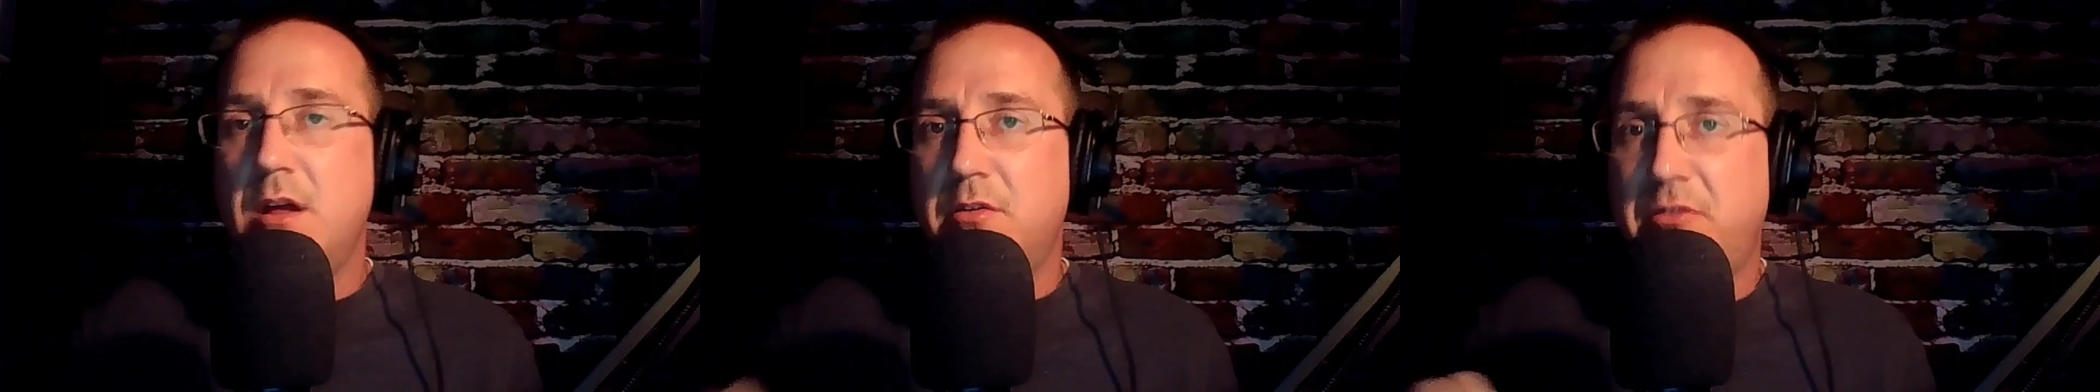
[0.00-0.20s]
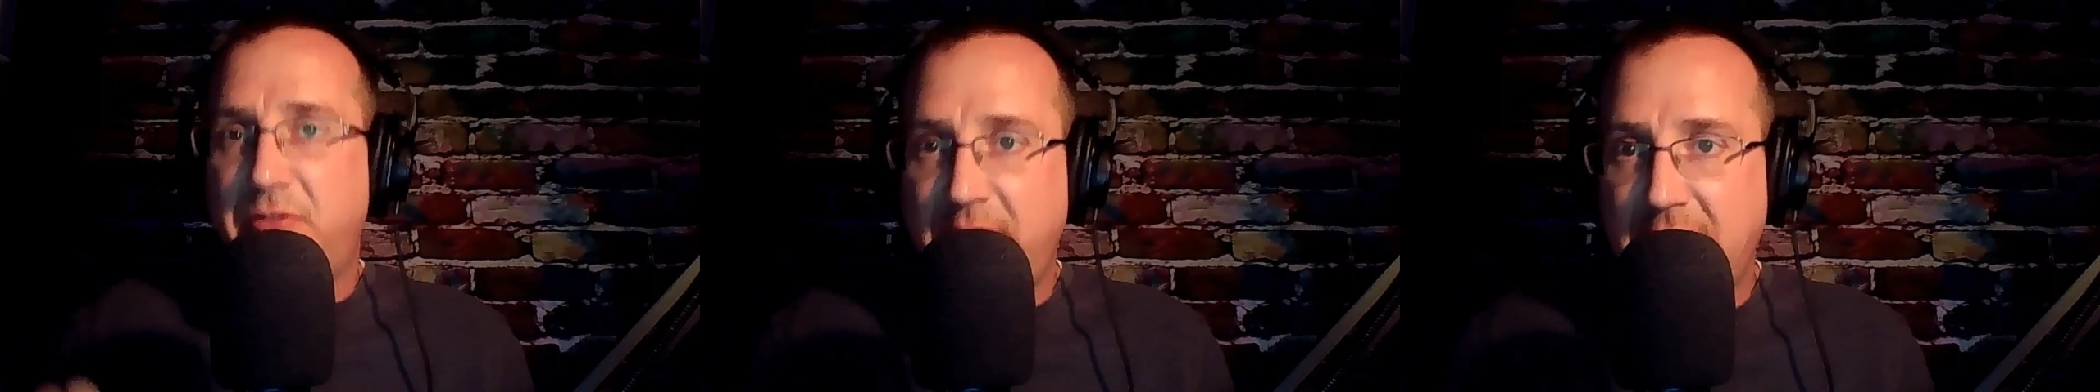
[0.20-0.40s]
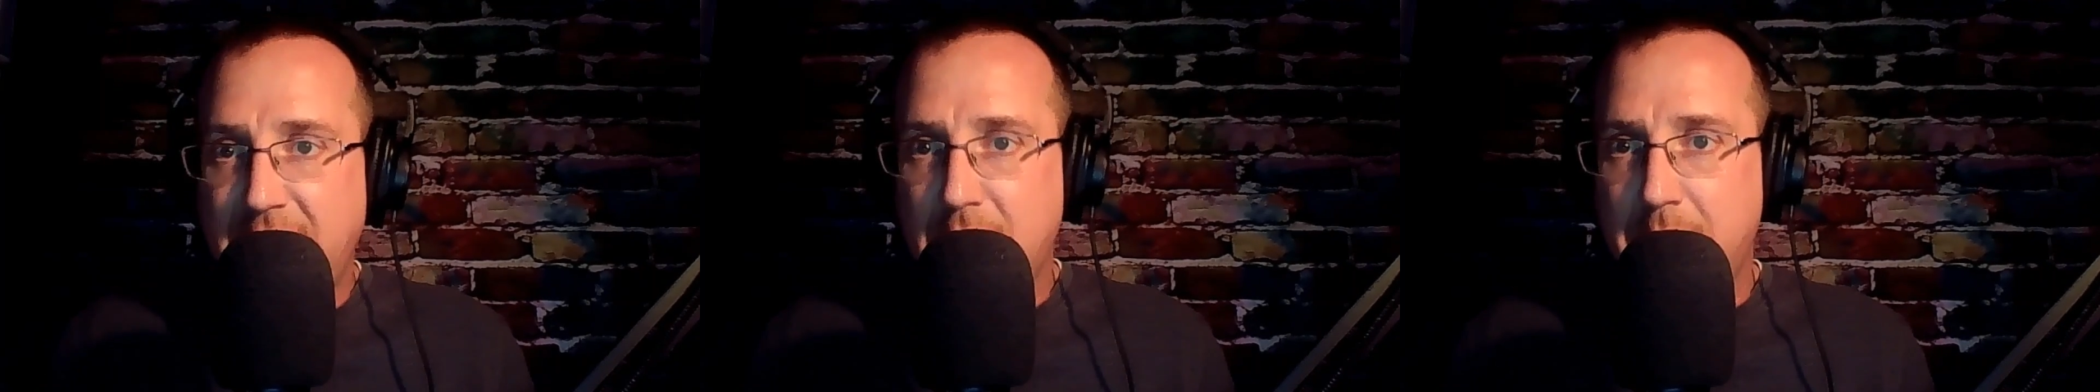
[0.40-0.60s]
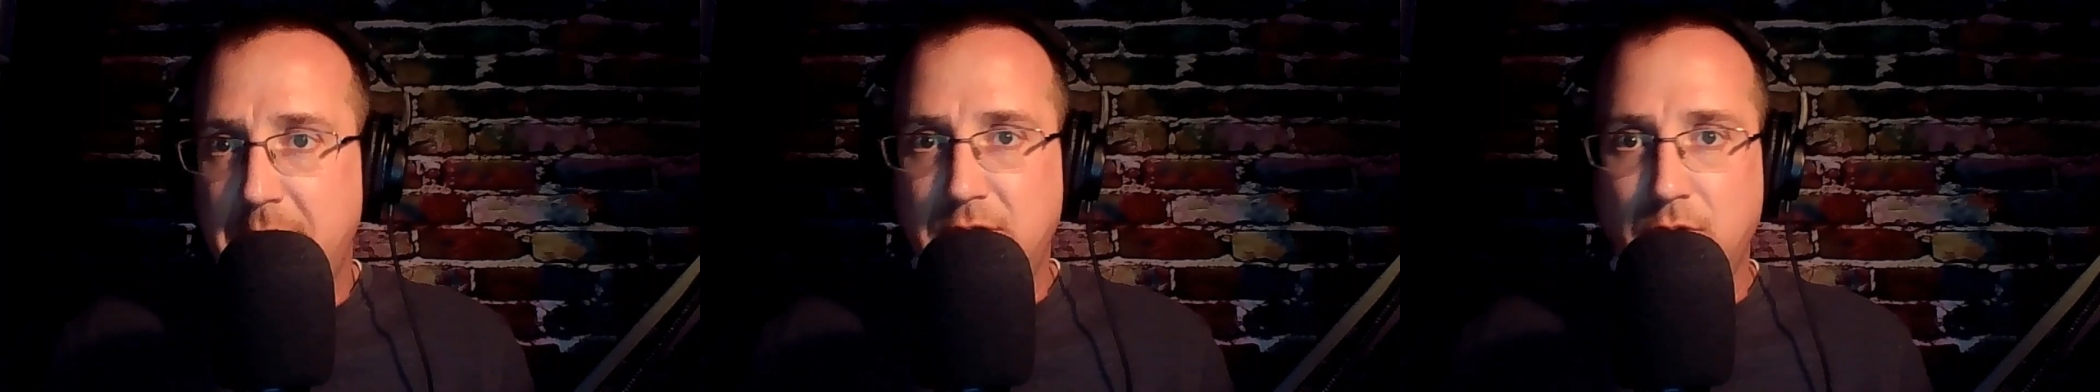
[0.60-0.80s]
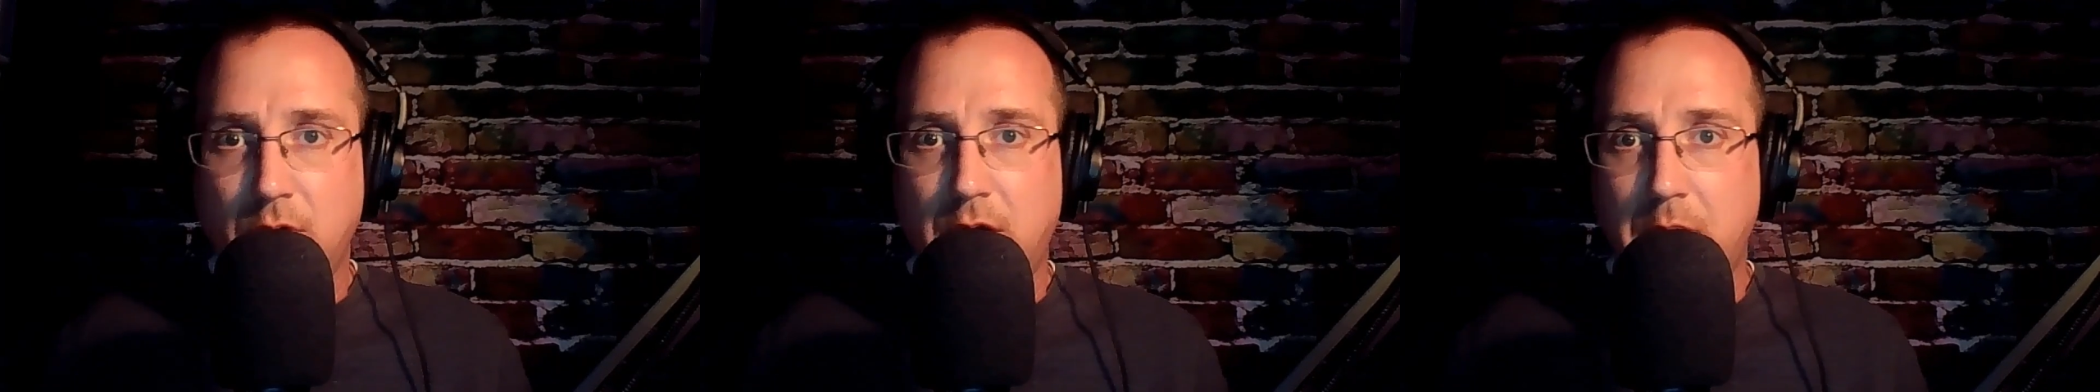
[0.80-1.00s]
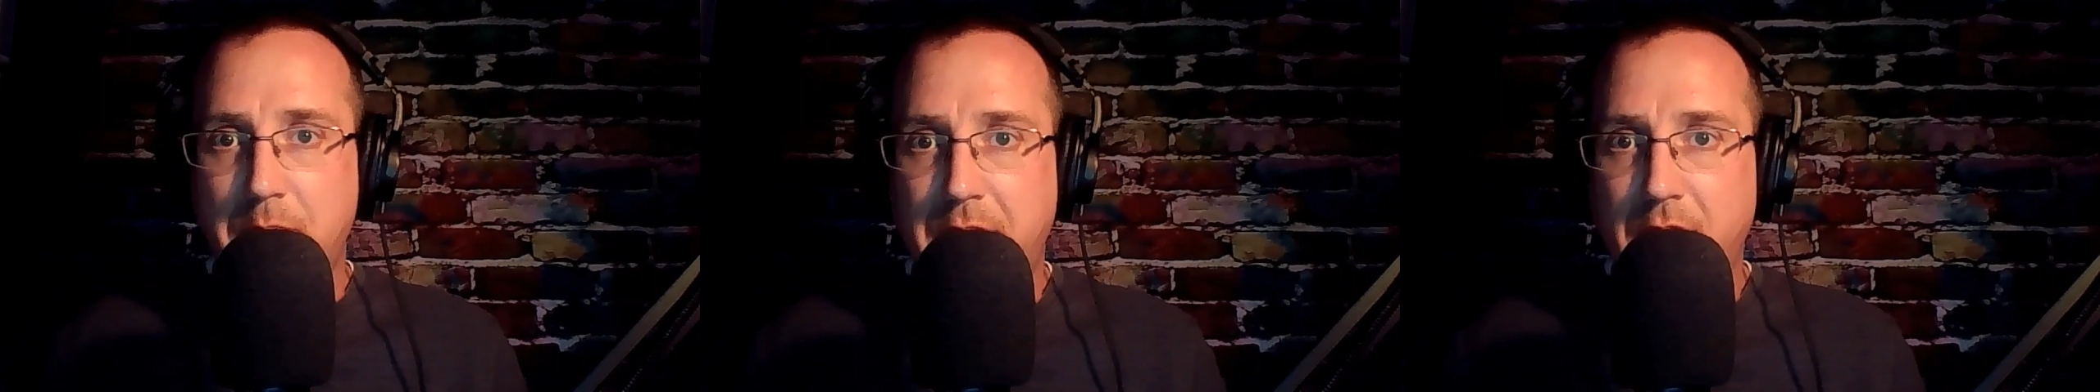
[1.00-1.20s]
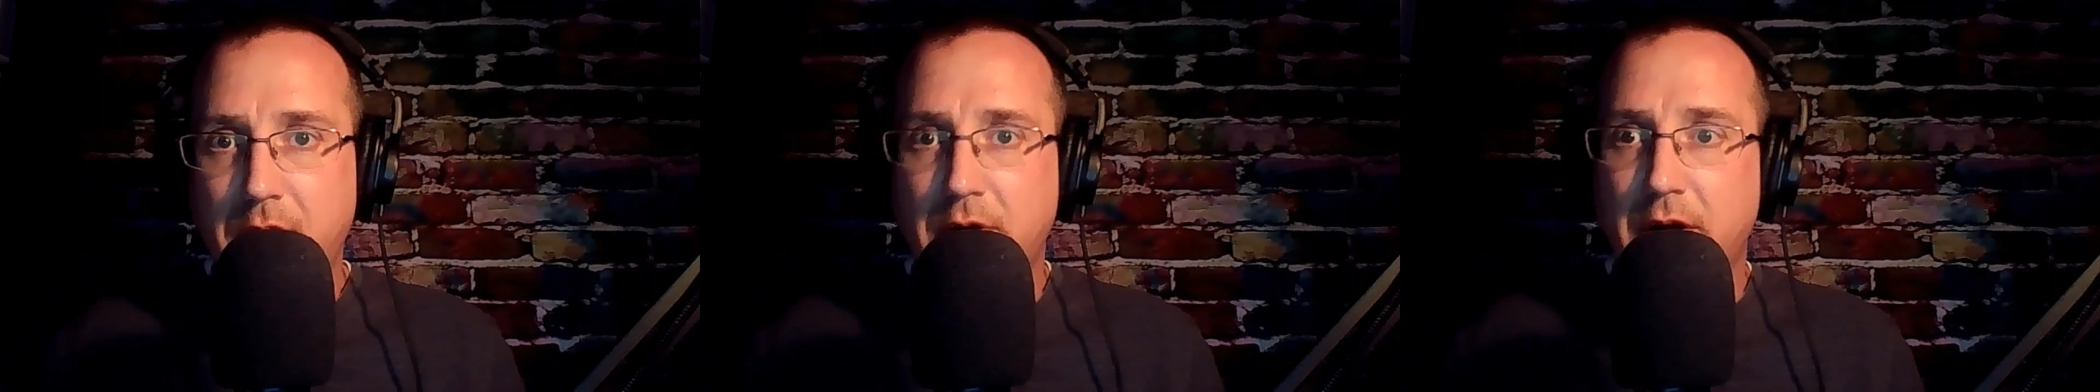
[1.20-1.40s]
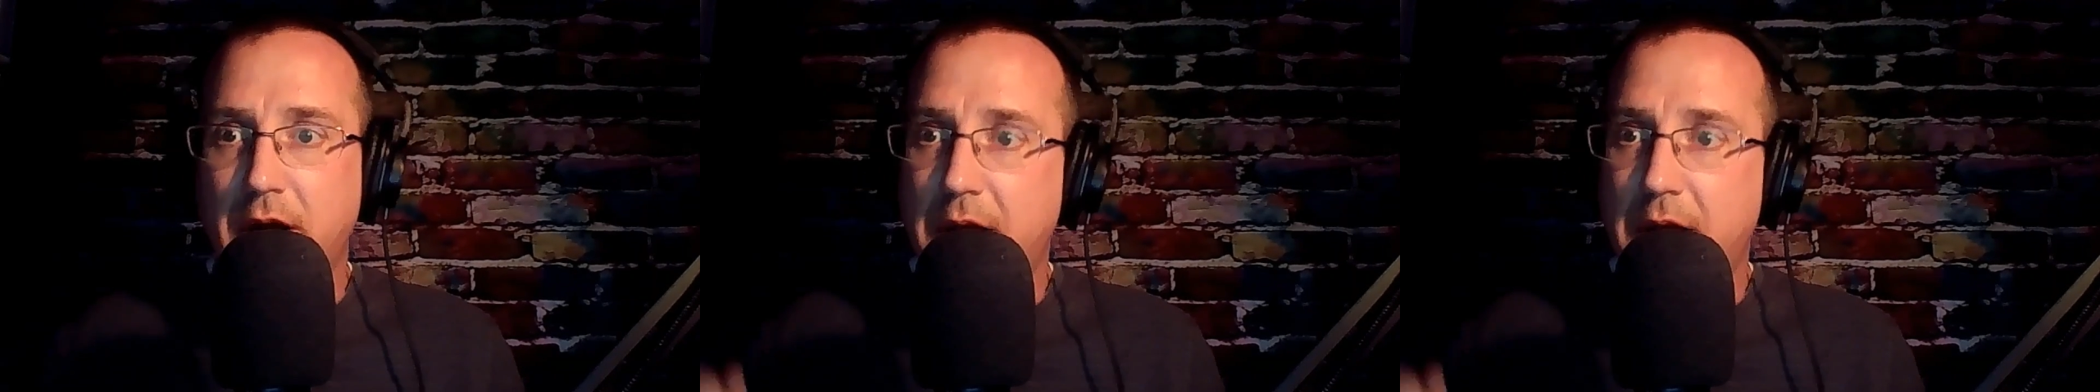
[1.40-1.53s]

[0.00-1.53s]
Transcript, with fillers: feed them into a computer,